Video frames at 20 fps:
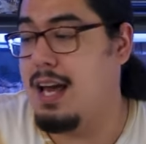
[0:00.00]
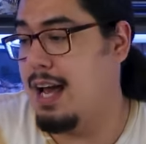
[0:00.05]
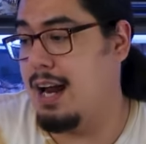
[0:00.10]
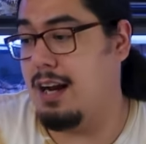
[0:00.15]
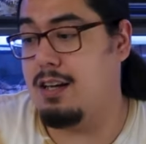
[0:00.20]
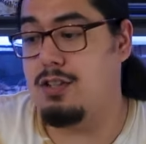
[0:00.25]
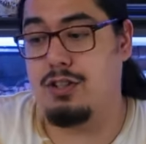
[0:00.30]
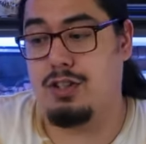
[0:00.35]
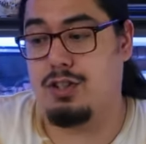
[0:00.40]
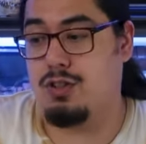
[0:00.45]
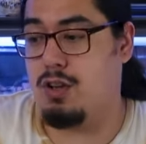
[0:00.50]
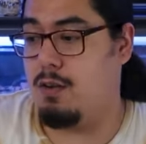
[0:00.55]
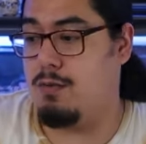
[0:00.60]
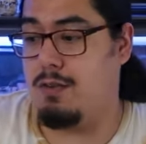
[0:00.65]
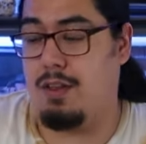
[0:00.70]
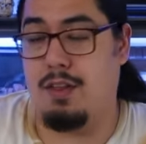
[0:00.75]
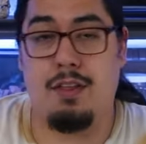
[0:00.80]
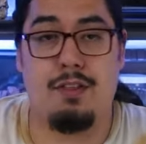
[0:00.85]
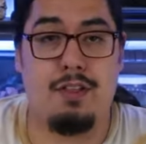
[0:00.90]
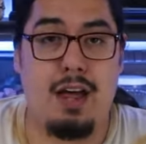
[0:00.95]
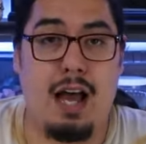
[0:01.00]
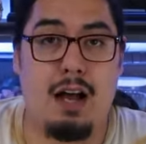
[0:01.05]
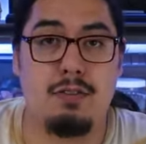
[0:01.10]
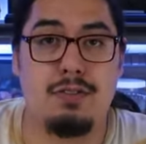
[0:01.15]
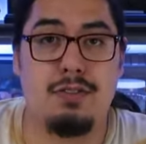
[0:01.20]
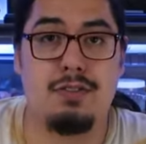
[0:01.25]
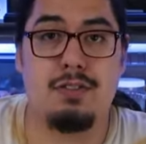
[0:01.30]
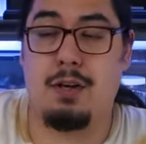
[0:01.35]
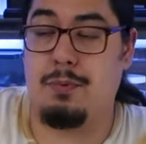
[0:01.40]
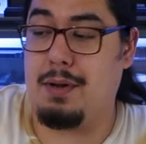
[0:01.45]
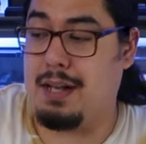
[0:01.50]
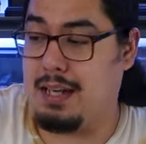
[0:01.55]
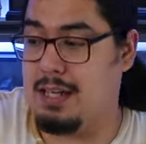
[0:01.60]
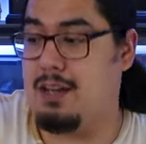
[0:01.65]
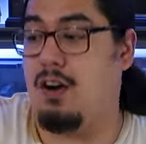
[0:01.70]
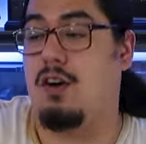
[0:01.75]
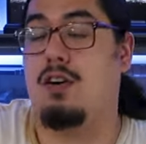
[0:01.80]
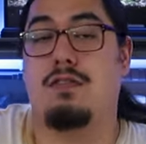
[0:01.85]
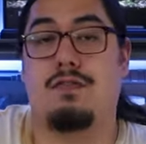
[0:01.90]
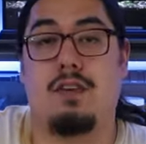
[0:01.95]
And I just start off with 1,000 so I
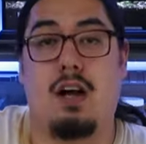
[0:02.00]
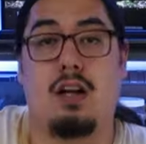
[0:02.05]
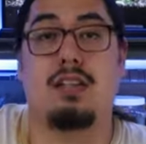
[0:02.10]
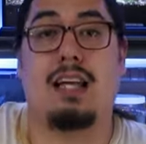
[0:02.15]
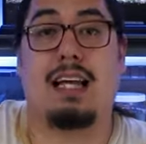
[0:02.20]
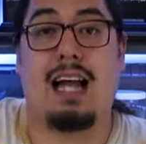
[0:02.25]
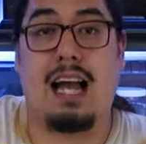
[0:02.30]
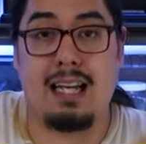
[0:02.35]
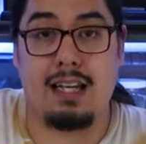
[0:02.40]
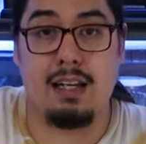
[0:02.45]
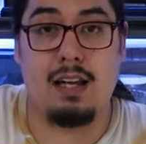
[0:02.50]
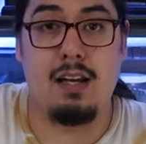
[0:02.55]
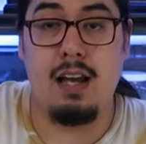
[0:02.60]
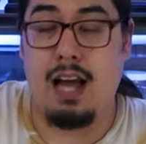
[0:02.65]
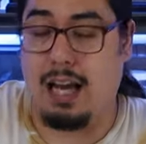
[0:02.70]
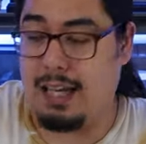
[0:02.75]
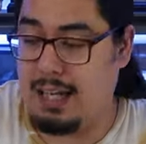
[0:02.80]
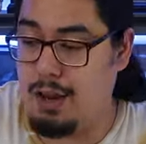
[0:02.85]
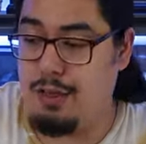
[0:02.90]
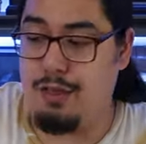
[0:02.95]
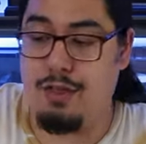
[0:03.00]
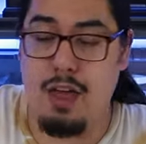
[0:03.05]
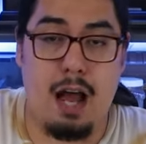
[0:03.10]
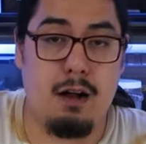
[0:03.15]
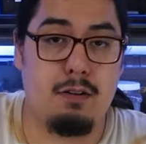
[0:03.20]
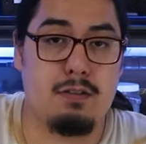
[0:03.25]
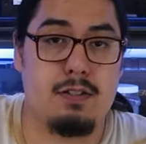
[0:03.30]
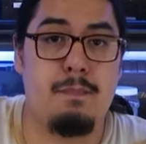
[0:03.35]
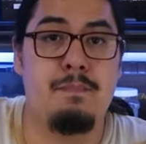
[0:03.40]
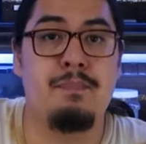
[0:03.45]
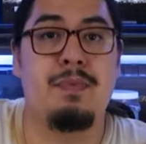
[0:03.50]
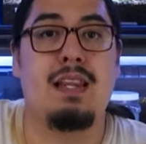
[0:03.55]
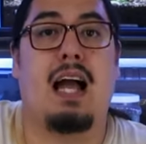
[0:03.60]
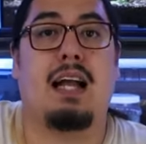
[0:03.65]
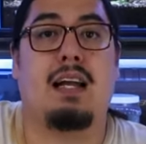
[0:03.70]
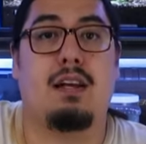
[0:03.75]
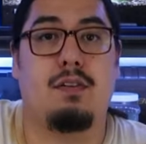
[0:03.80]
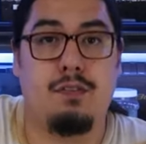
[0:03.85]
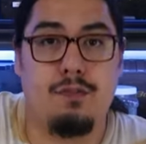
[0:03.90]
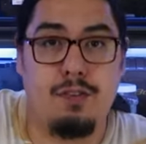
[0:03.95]
can all, like, I get 1,000,
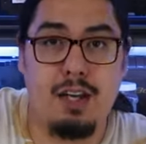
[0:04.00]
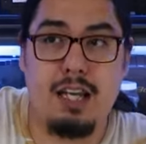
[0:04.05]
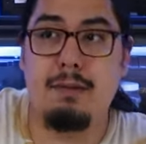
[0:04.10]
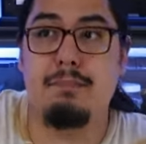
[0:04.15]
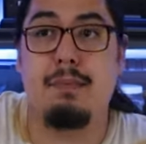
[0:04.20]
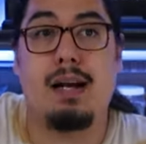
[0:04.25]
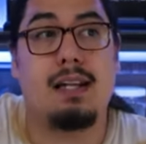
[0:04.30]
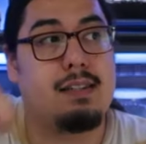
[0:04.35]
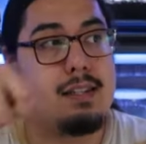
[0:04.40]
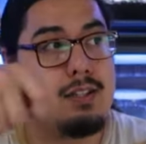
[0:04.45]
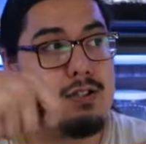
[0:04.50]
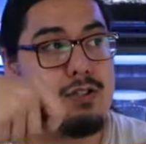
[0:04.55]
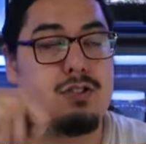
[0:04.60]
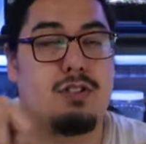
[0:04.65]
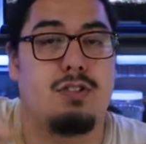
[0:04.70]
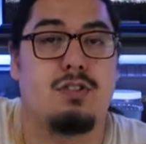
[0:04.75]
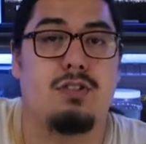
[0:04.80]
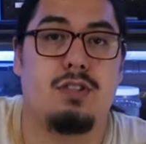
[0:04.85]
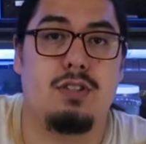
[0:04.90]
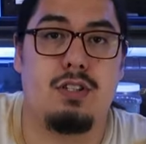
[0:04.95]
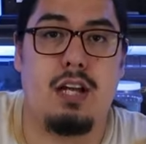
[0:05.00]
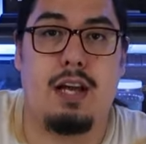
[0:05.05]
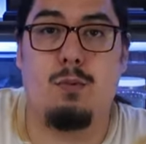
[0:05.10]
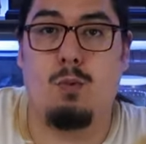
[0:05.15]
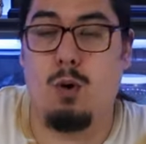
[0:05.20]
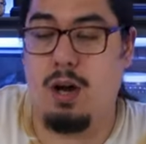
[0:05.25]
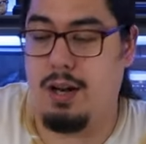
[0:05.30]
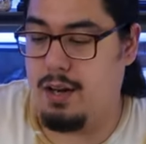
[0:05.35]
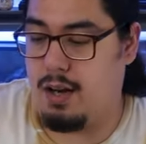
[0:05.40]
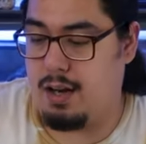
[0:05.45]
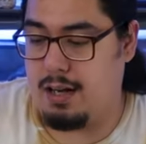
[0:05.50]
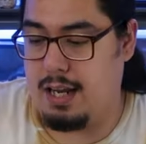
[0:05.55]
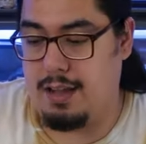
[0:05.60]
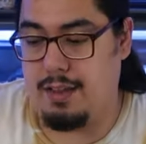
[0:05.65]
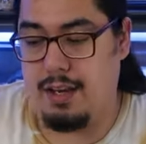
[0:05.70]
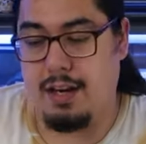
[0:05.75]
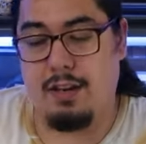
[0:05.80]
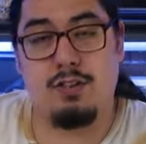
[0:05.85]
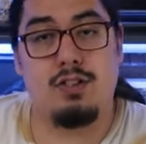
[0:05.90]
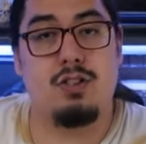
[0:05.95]
I can feed my lizards and whatnot.
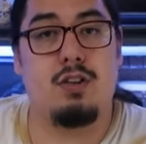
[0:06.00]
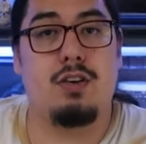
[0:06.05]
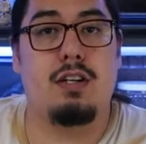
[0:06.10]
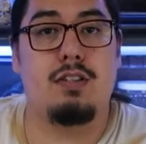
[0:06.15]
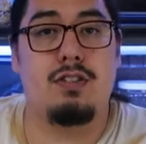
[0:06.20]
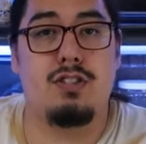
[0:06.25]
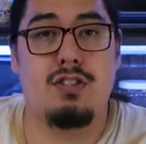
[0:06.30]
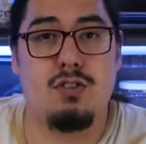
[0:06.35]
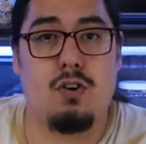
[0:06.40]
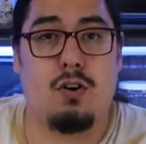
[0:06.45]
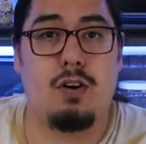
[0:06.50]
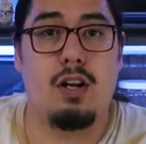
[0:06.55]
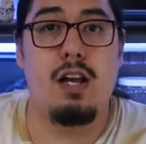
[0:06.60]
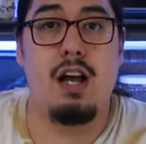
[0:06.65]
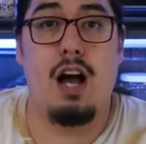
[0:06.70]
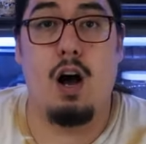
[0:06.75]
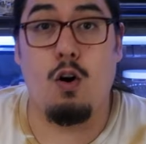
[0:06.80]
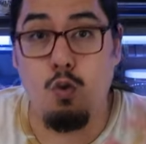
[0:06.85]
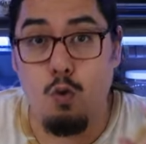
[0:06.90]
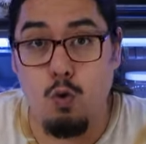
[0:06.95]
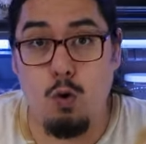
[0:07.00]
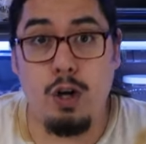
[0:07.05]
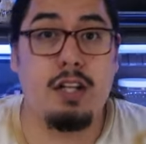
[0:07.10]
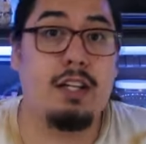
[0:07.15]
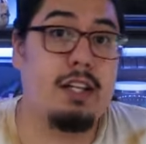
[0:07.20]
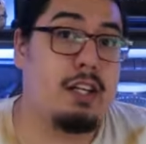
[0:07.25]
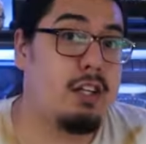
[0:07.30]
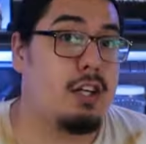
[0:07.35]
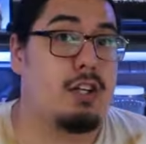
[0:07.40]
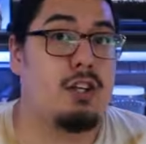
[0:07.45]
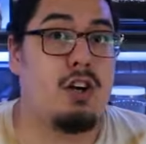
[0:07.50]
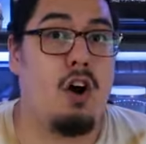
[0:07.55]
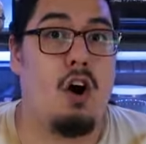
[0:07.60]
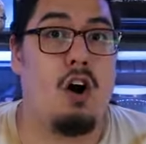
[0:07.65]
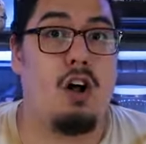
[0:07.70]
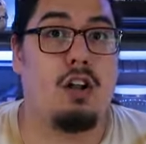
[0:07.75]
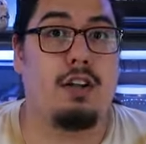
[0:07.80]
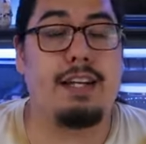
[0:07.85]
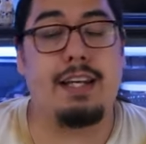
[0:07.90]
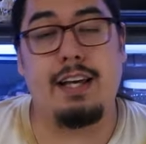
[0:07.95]
And then also, it'll start a really good
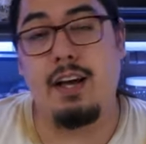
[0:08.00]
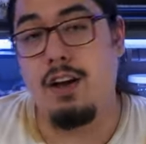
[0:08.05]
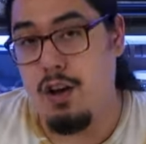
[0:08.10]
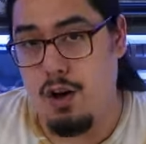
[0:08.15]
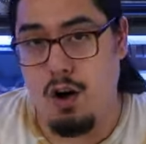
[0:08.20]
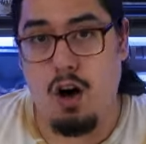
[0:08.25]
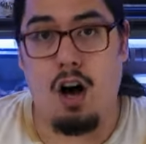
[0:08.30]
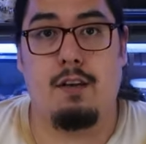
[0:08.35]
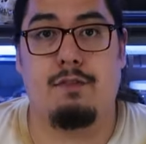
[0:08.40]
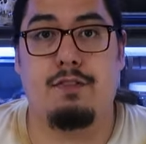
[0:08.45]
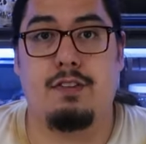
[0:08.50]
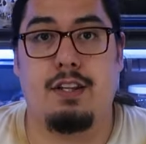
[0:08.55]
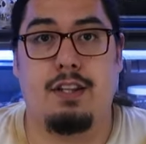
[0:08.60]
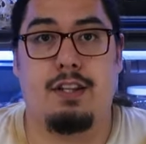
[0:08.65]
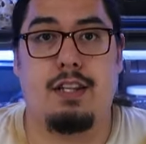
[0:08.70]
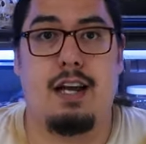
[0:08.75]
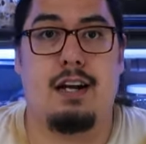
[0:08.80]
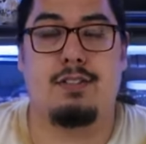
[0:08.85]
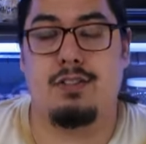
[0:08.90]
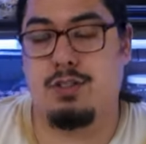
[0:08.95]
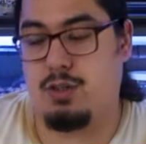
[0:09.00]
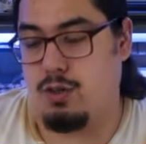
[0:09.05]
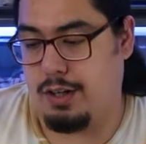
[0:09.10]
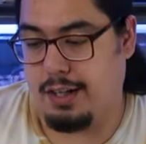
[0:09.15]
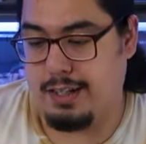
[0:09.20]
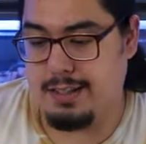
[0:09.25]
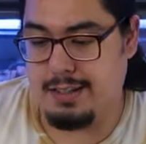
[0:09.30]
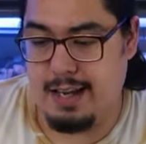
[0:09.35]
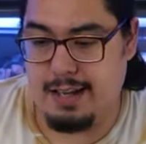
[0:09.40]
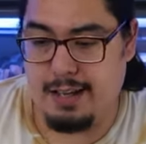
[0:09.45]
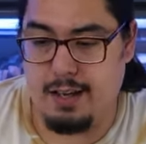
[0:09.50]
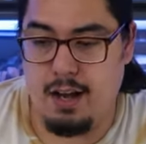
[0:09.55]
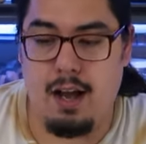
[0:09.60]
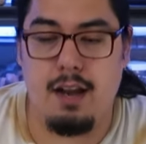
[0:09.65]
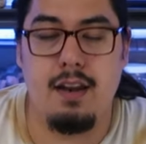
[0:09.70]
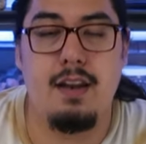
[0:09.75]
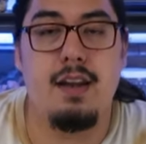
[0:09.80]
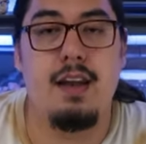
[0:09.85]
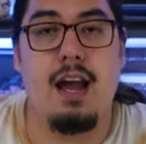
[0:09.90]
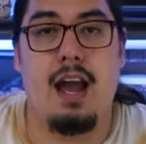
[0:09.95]
colony off of the 1,000 crickets I got.